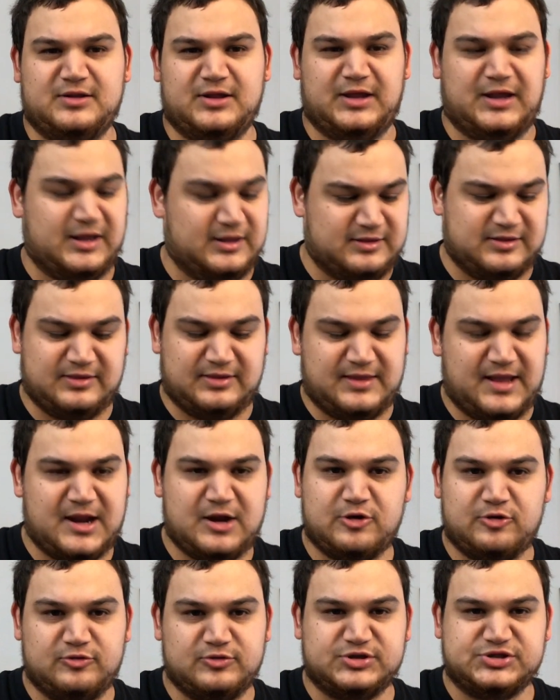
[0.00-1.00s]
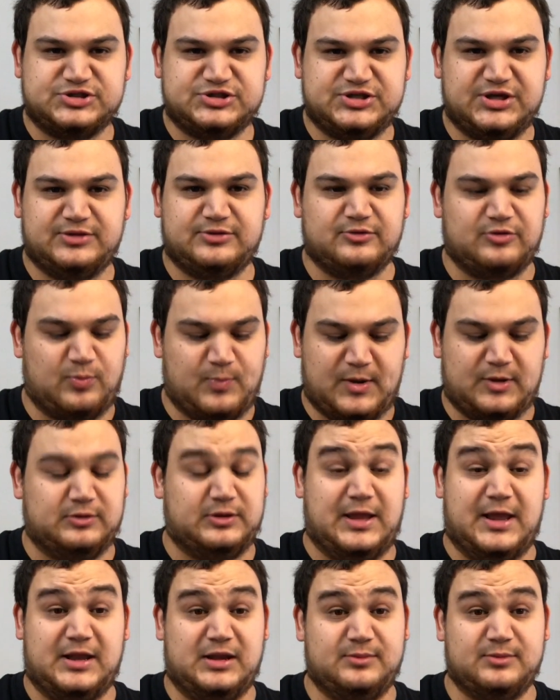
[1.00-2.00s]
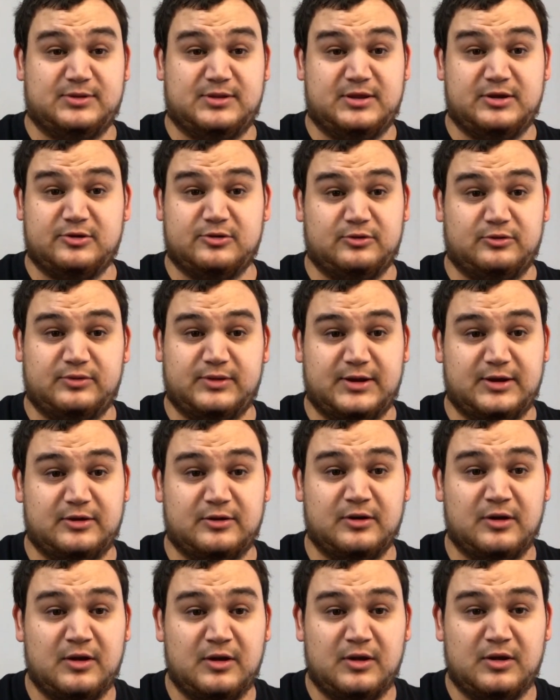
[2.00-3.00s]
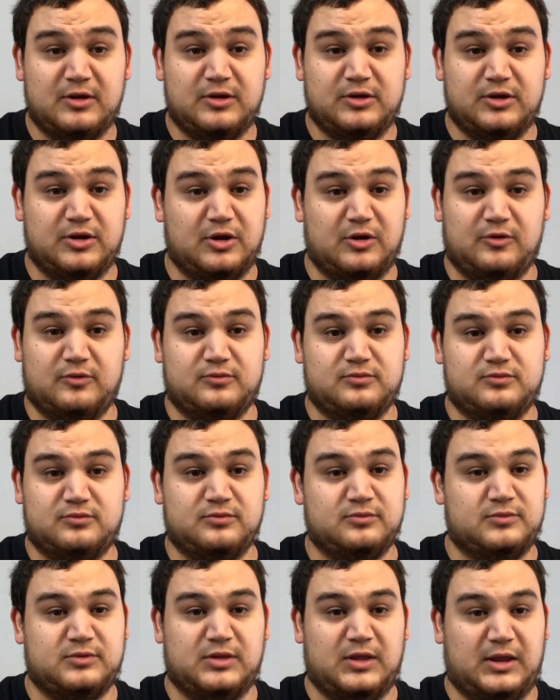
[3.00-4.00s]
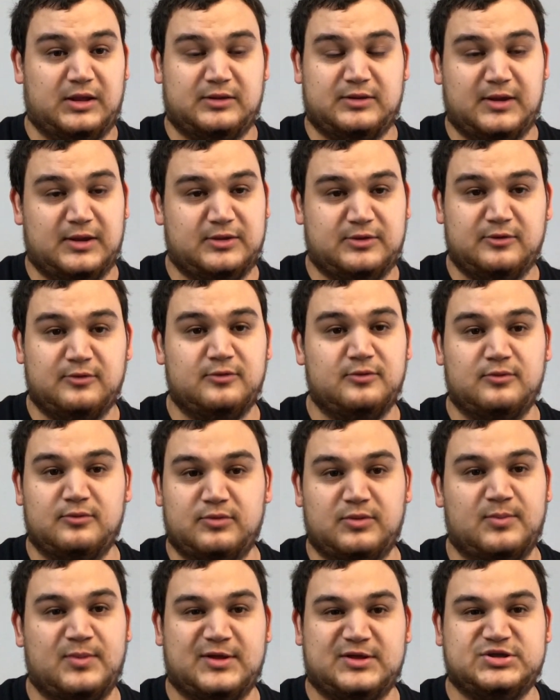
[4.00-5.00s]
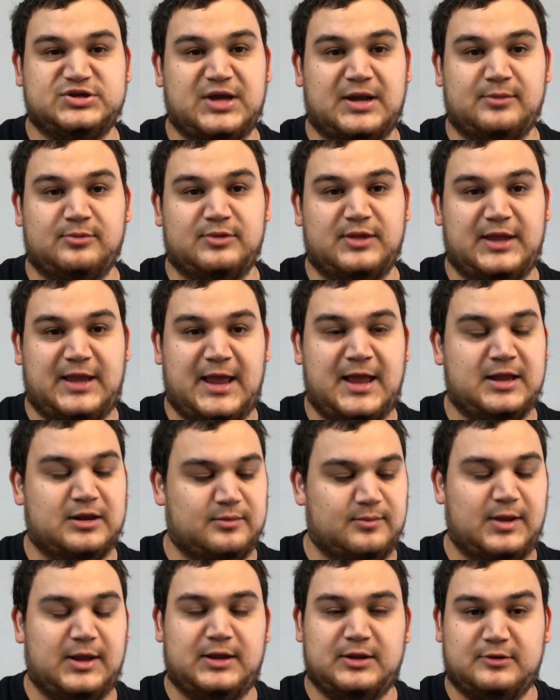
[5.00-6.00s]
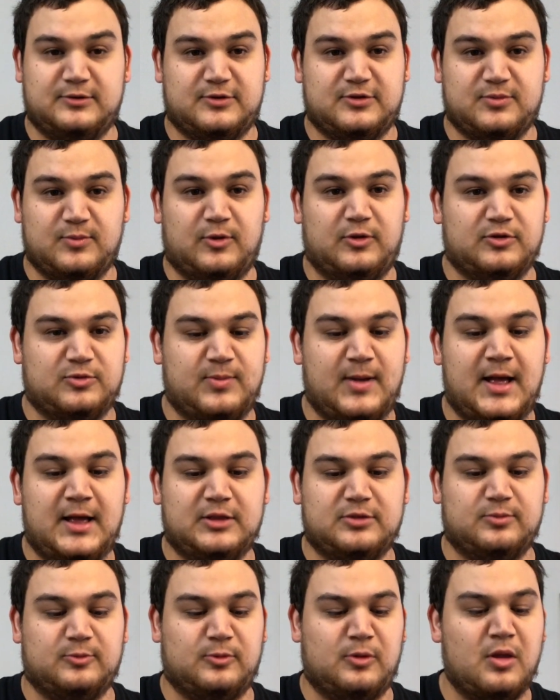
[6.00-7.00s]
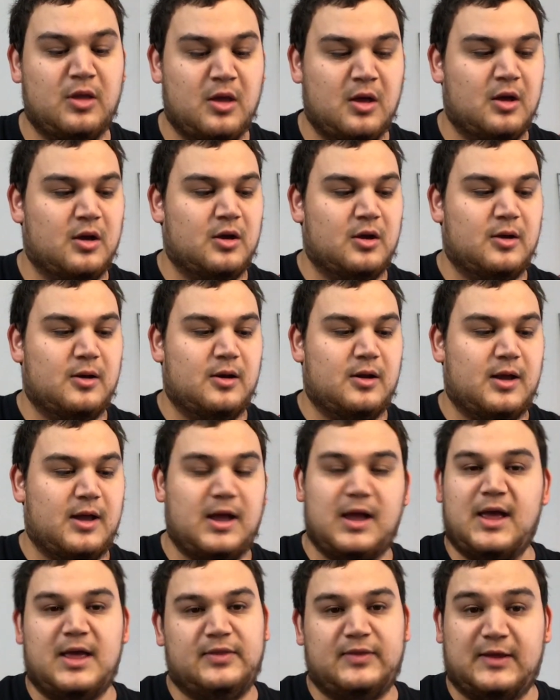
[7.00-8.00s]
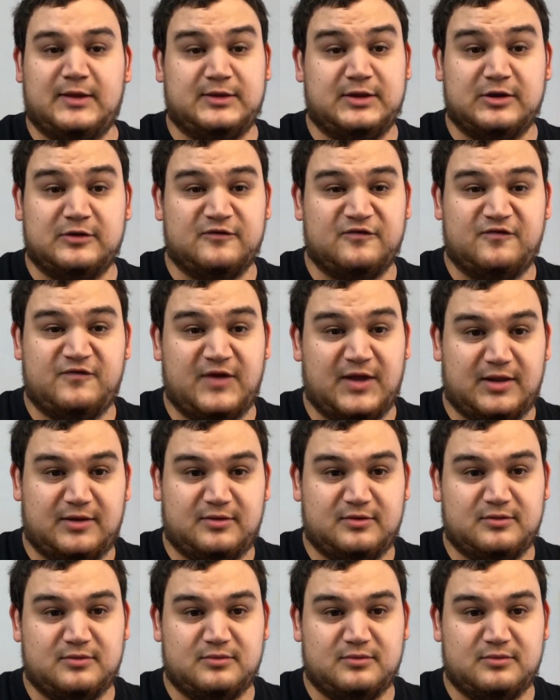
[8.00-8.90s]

Like, it's narrow as shit. There's barely any material there. You know, like, they do the best job that they can to make it as small as possible. And that didn't fit.